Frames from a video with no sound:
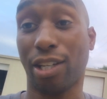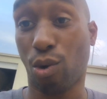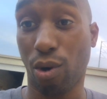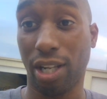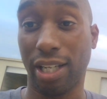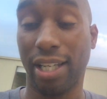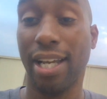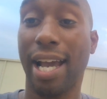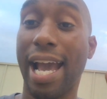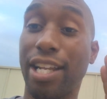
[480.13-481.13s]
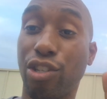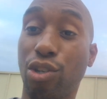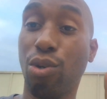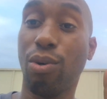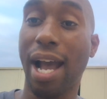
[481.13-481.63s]
accordingly and
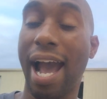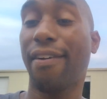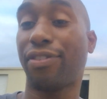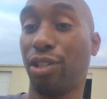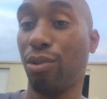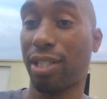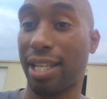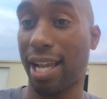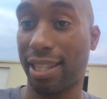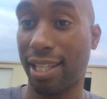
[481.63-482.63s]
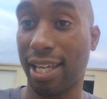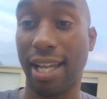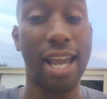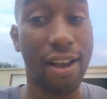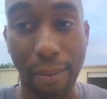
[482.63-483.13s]
you have to do the same thing.
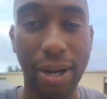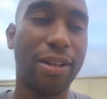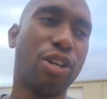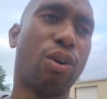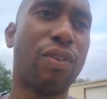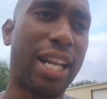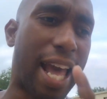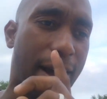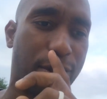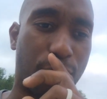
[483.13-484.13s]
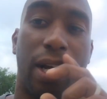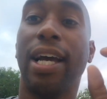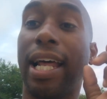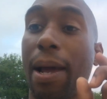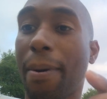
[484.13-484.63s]
And you don't really have to.
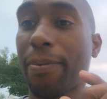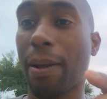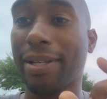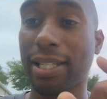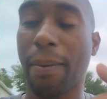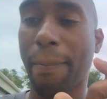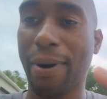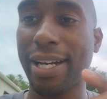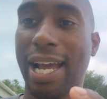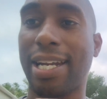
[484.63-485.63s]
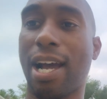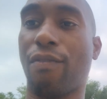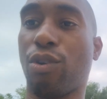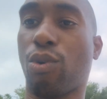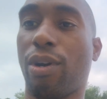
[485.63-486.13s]
And let me let me let me break that
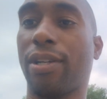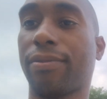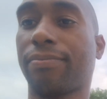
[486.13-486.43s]
down real quick.